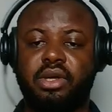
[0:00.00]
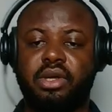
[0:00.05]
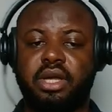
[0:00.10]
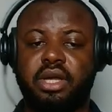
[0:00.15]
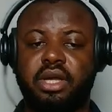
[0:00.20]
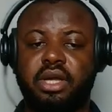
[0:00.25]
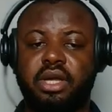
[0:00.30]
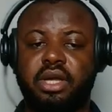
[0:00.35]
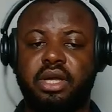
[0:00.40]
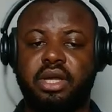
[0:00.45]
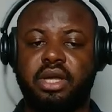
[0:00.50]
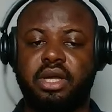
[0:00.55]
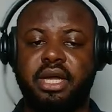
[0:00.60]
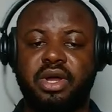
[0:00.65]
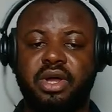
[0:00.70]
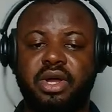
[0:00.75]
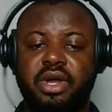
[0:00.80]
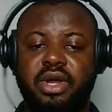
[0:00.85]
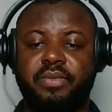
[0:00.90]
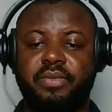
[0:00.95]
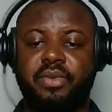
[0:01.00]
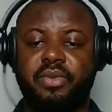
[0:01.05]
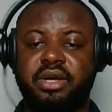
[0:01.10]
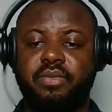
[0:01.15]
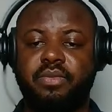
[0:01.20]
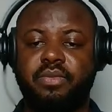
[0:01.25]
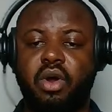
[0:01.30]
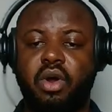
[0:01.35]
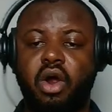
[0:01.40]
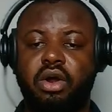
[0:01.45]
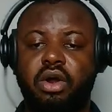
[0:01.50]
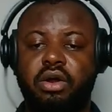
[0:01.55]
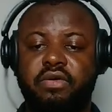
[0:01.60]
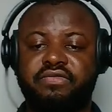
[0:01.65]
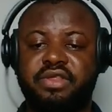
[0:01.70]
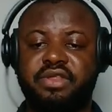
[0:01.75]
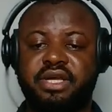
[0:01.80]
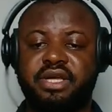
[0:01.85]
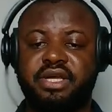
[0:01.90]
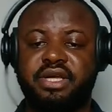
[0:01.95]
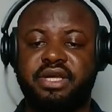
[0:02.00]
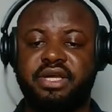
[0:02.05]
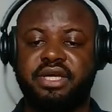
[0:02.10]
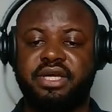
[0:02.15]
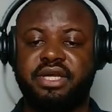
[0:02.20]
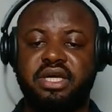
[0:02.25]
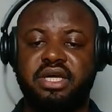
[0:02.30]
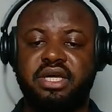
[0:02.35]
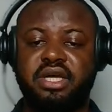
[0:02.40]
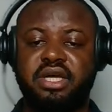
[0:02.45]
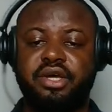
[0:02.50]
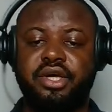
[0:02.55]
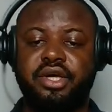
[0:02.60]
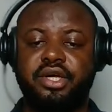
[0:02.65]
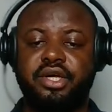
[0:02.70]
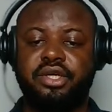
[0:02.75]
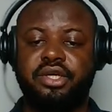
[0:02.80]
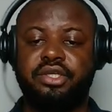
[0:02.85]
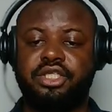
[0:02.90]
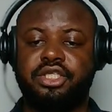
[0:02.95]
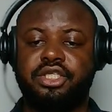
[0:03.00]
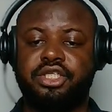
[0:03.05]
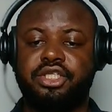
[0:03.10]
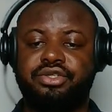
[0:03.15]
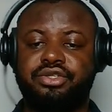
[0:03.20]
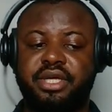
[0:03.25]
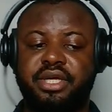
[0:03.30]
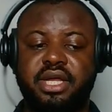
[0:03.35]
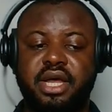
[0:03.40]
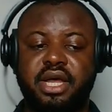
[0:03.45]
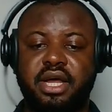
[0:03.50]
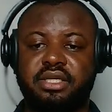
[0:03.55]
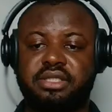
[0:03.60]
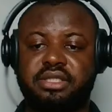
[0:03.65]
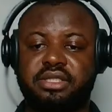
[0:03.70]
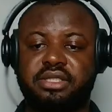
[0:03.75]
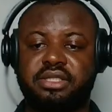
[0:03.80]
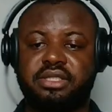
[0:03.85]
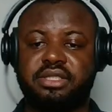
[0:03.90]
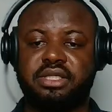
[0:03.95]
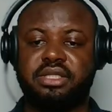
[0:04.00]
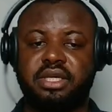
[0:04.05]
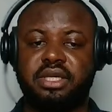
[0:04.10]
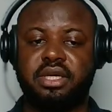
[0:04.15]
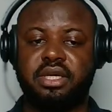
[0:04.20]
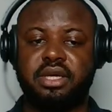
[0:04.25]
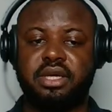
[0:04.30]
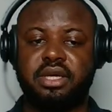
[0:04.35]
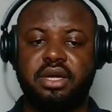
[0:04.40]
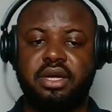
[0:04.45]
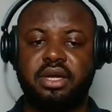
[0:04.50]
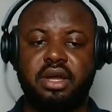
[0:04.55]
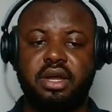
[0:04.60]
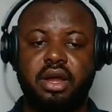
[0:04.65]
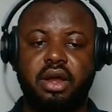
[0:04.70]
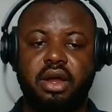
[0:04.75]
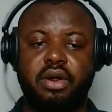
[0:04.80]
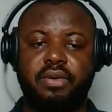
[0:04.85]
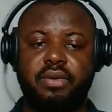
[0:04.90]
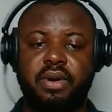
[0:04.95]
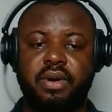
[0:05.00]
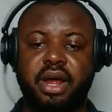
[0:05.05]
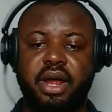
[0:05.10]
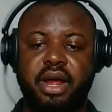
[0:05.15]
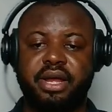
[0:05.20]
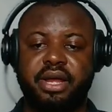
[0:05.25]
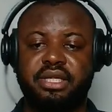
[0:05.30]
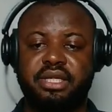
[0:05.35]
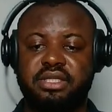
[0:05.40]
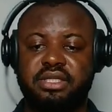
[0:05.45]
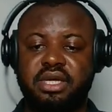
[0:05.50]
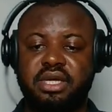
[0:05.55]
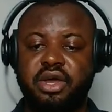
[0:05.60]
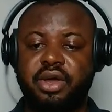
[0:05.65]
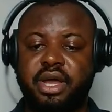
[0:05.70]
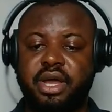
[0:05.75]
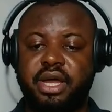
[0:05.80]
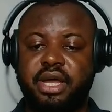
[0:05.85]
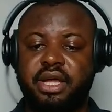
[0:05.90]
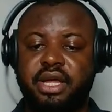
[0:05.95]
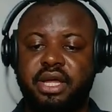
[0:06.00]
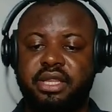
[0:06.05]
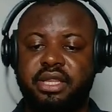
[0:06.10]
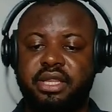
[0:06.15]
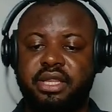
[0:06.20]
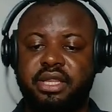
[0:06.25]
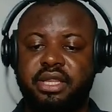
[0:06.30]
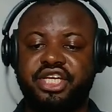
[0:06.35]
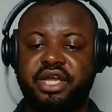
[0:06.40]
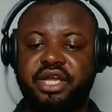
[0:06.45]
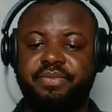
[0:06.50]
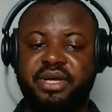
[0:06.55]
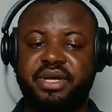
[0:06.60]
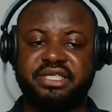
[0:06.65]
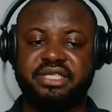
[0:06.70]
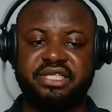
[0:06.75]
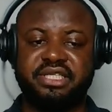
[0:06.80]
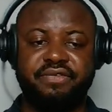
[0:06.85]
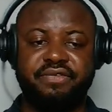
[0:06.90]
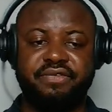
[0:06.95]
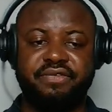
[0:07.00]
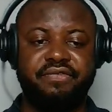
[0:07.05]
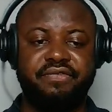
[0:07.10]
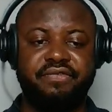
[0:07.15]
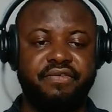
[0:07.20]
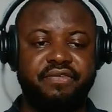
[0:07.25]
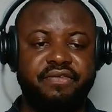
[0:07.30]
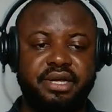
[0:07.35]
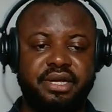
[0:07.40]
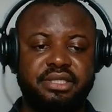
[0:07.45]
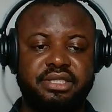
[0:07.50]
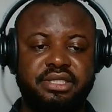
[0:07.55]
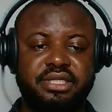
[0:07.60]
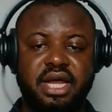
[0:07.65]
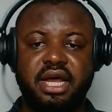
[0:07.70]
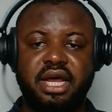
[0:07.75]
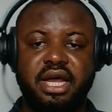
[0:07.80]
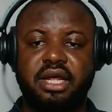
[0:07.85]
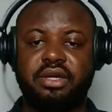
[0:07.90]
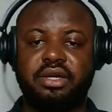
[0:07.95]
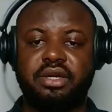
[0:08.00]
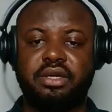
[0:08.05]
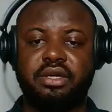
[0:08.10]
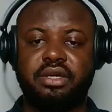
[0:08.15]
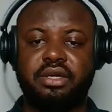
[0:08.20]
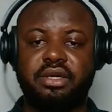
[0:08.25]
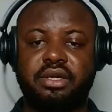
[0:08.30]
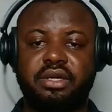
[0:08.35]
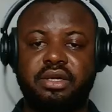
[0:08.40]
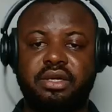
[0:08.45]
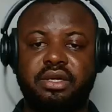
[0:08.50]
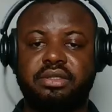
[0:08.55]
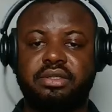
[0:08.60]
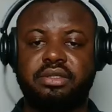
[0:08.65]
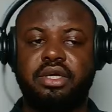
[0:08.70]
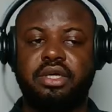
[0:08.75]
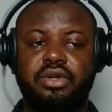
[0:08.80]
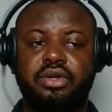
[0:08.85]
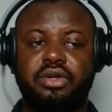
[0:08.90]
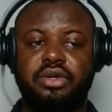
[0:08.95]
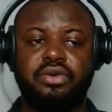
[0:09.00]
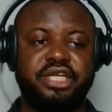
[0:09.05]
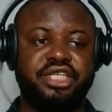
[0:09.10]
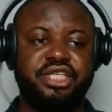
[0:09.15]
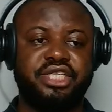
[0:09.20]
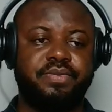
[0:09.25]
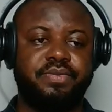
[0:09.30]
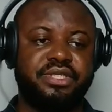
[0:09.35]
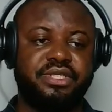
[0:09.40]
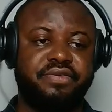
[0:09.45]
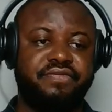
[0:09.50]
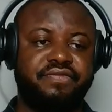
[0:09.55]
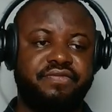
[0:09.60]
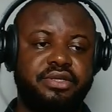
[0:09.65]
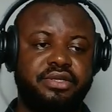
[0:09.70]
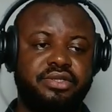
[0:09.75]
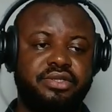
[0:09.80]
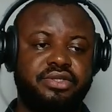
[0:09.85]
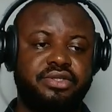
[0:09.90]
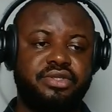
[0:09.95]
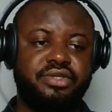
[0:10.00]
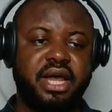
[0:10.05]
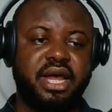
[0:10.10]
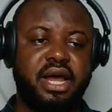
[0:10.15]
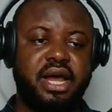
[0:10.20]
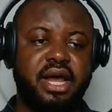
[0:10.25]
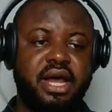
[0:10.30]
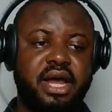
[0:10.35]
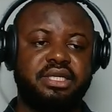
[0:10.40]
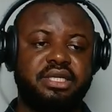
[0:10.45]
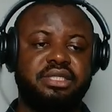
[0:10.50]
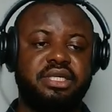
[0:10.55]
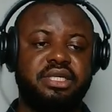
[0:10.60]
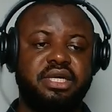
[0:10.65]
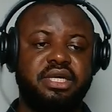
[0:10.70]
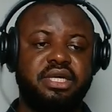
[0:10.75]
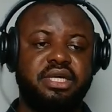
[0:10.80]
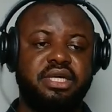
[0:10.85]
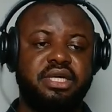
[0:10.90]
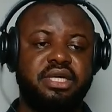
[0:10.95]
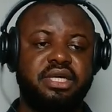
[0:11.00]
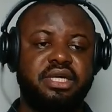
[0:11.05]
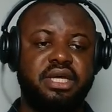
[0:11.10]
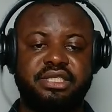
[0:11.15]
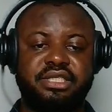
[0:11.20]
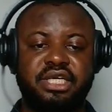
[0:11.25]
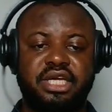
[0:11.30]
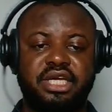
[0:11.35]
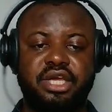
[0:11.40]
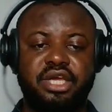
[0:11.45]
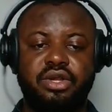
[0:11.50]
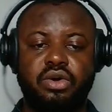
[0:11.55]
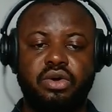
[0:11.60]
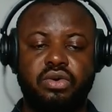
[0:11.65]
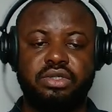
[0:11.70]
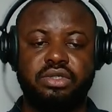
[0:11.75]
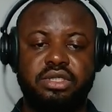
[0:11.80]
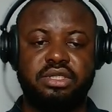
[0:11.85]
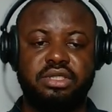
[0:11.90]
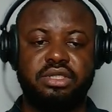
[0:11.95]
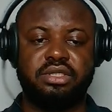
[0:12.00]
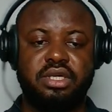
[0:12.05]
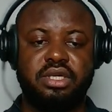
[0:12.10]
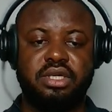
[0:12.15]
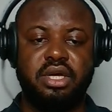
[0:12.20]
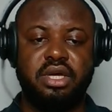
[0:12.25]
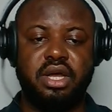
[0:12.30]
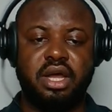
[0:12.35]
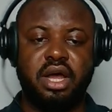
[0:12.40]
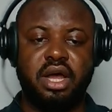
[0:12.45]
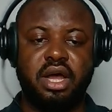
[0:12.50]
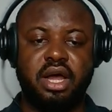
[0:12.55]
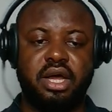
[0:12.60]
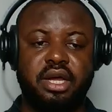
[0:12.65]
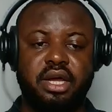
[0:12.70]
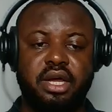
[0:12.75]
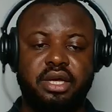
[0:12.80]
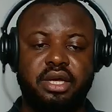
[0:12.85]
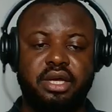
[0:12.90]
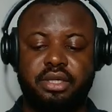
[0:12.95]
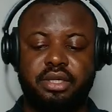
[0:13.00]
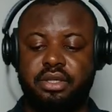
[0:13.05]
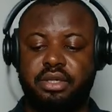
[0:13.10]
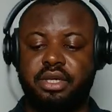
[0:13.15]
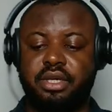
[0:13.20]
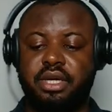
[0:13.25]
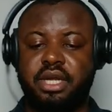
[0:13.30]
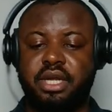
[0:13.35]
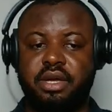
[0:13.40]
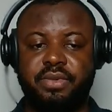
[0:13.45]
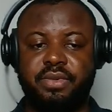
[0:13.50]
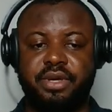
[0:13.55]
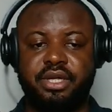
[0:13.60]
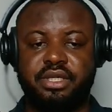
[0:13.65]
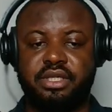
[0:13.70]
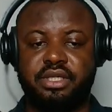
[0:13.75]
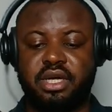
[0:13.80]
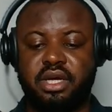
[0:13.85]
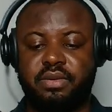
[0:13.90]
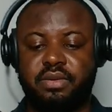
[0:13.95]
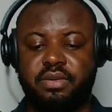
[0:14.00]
Okay, so I'm going to name all of these triggers. All right. Their shape is different, and but their shape is different. Let me add a sticky note and name it